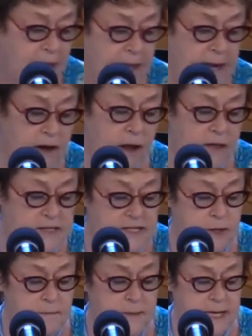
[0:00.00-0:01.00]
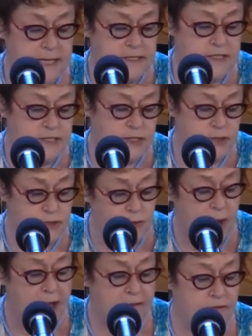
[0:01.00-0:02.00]
And it also means to
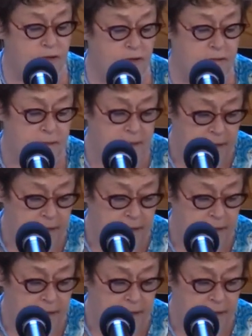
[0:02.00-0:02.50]
travel